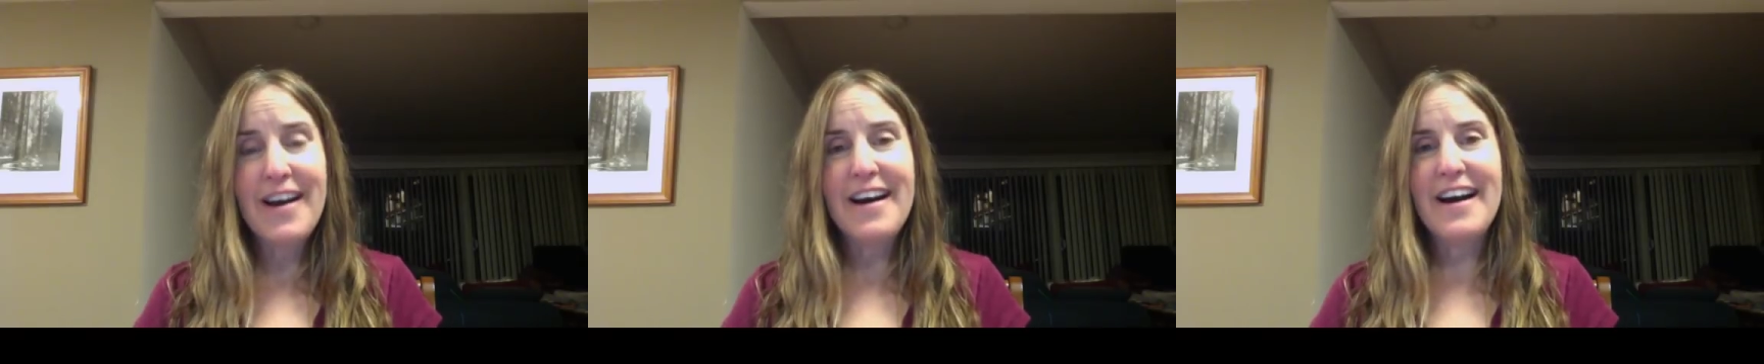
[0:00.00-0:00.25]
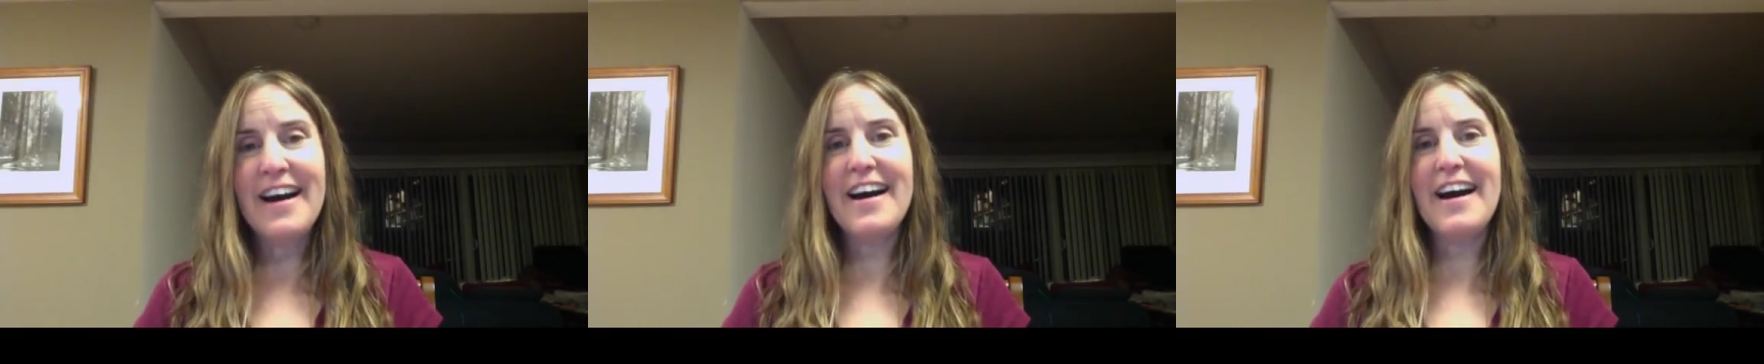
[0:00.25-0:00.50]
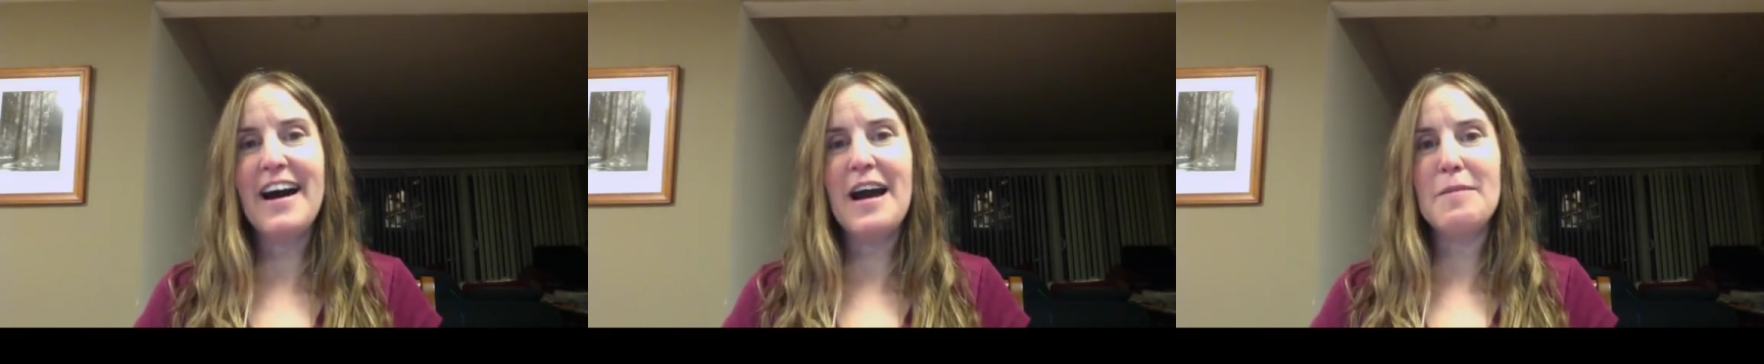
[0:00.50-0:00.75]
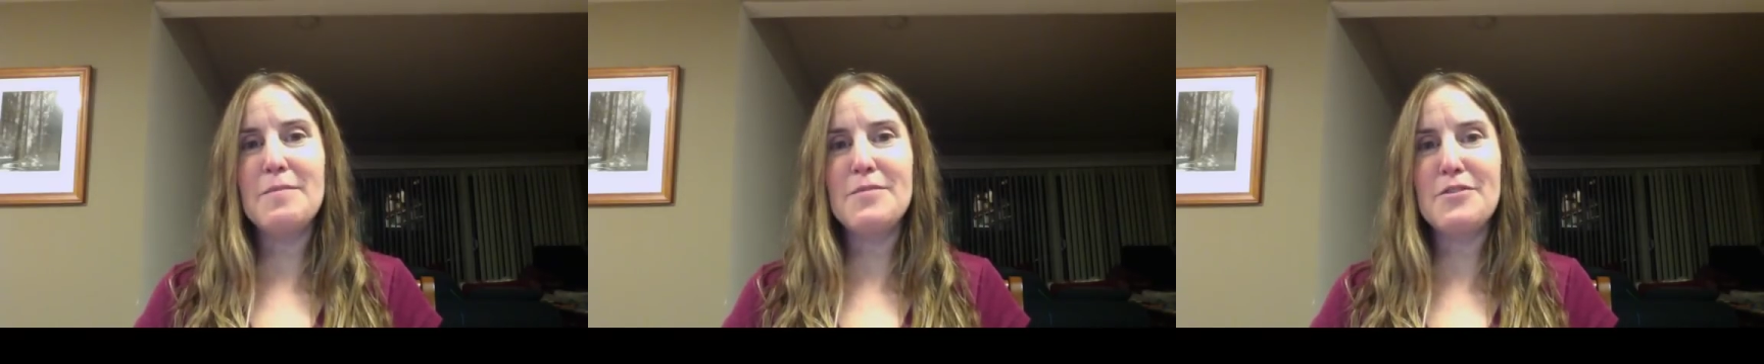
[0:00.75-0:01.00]

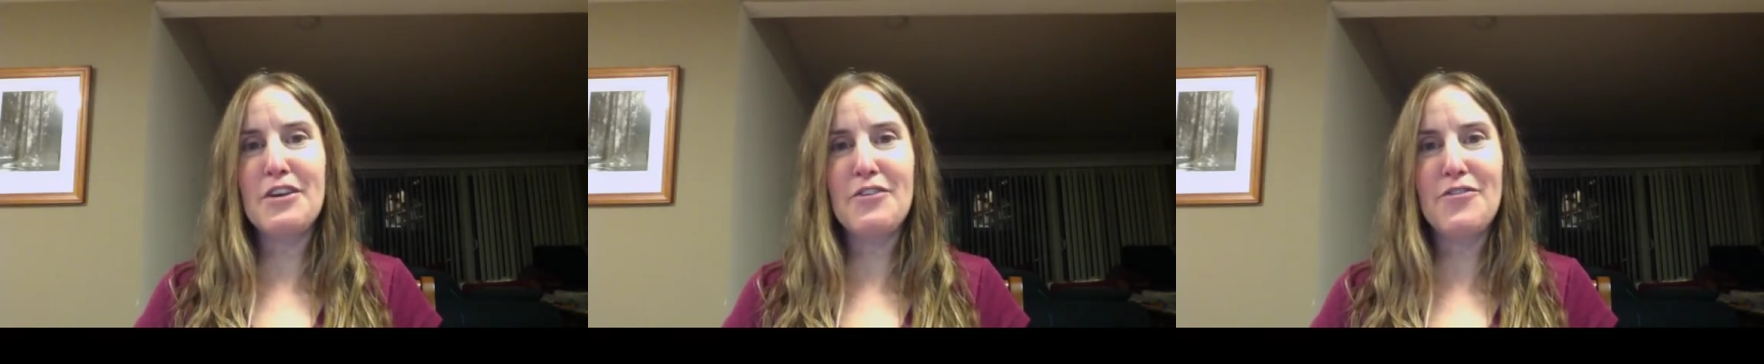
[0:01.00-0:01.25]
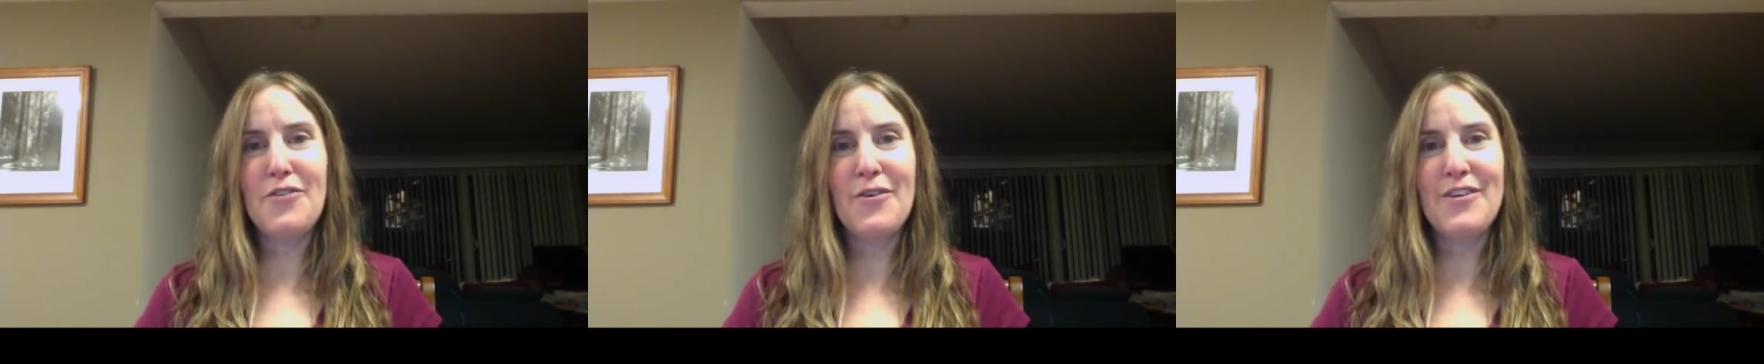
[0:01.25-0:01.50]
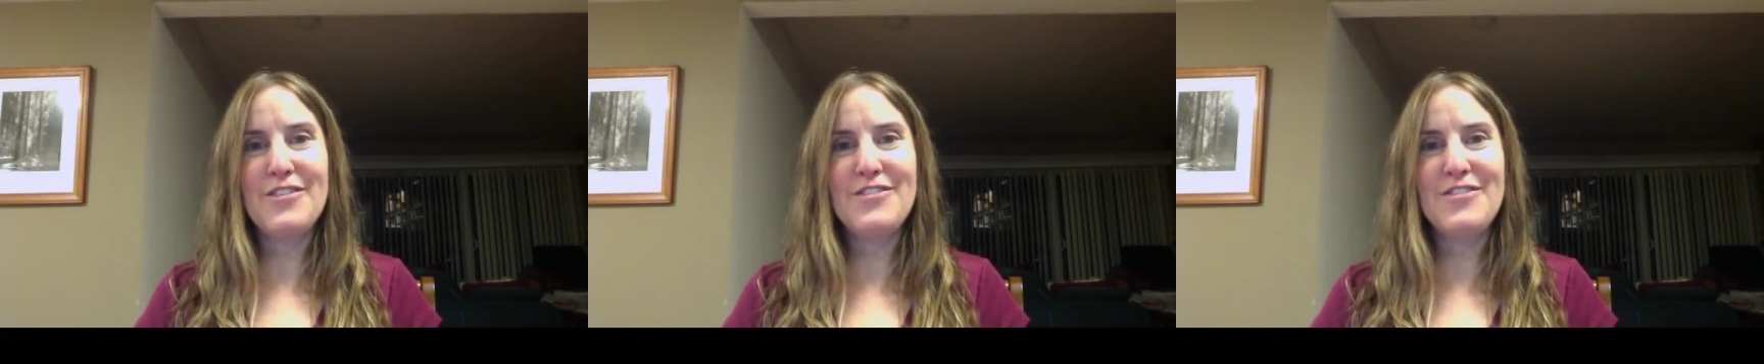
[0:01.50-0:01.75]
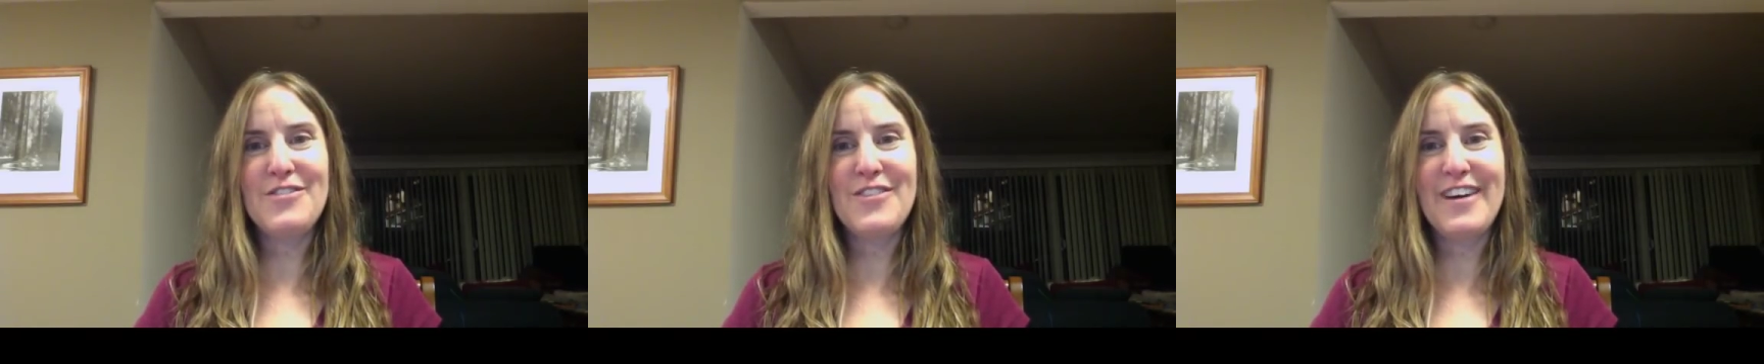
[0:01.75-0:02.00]
I'm looking forward to